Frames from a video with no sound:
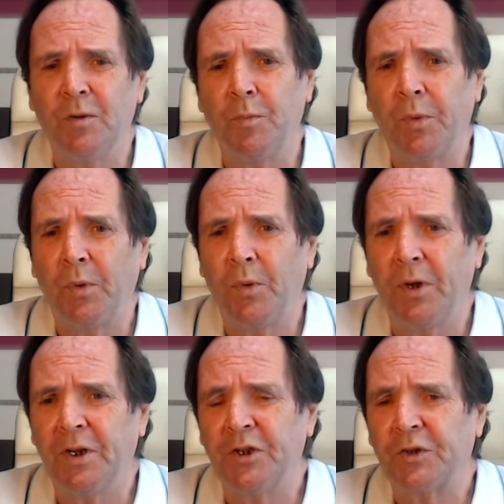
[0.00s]

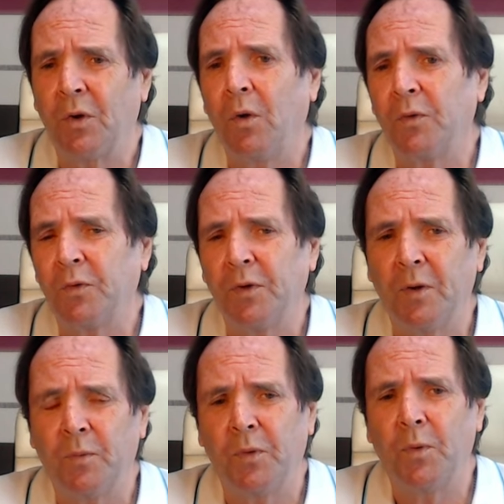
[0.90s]
employ in its
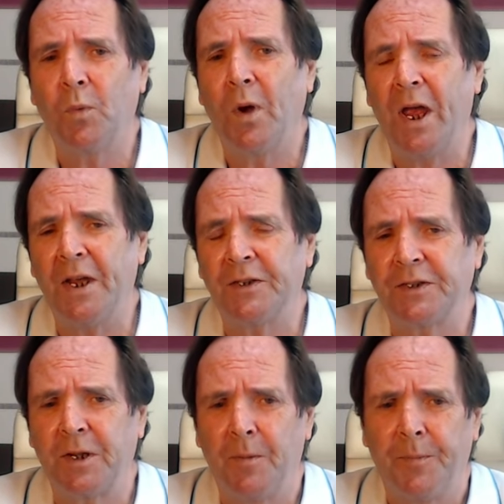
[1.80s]
conflict with the
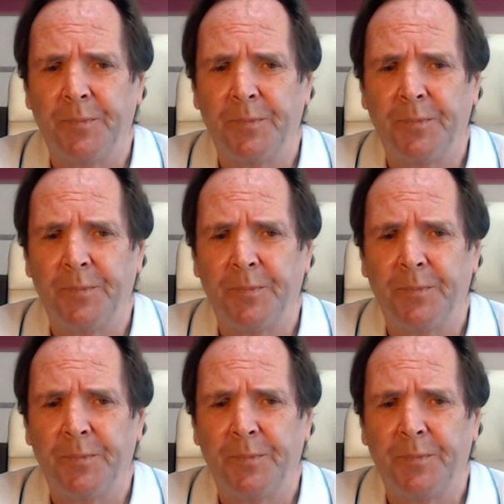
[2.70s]
West?